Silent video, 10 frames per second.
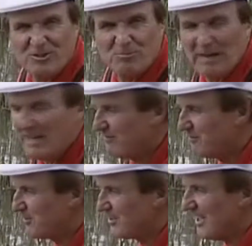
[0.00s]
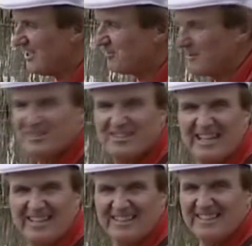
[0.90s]
£2 from Sainsbury's,
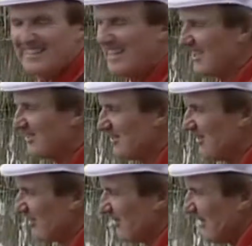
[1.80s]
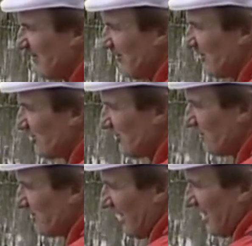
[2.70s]
and that'll do you 3 or 4
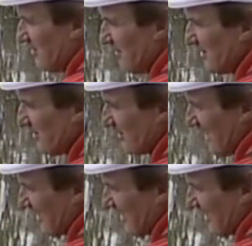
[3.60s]
trips, Sainsbury's or